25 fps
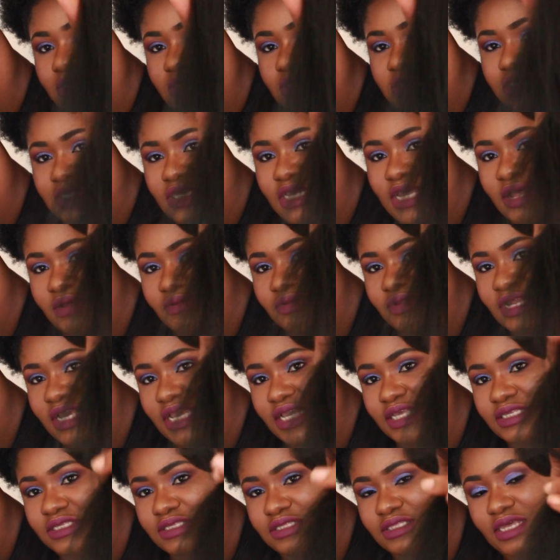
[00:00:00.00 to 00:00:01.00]
See how
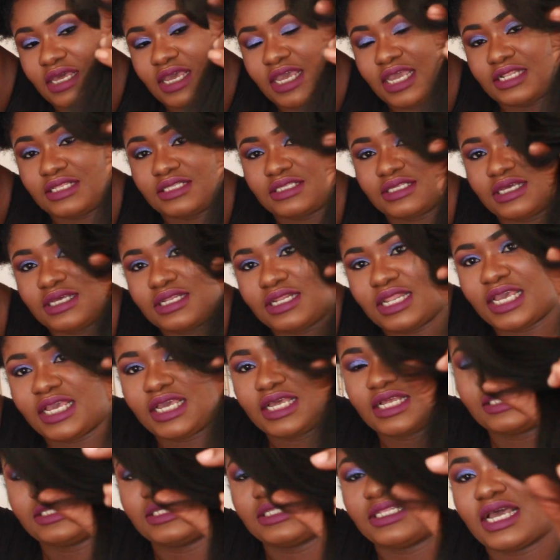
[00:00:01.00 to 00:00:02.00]
nice the ends,
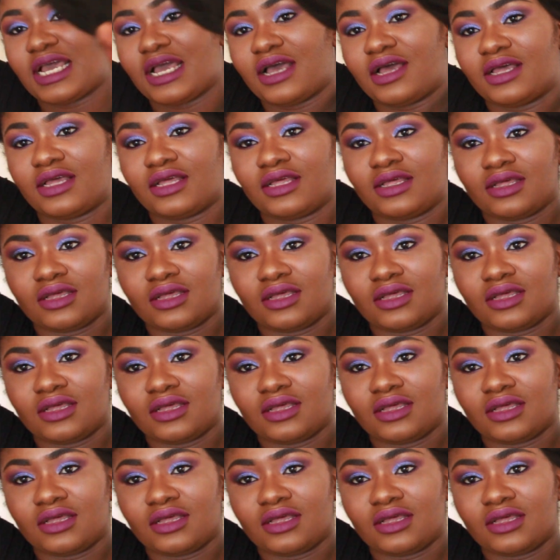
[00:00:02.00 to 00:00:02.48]
like it's not